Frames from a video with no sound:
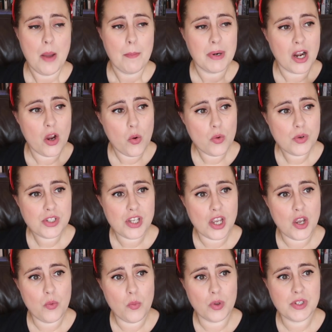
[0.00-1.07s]
But I
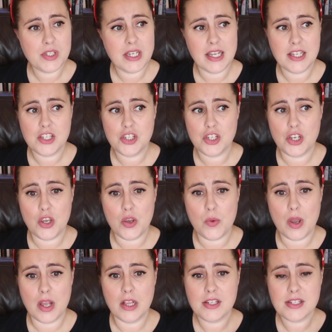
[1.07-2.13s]
also wanted to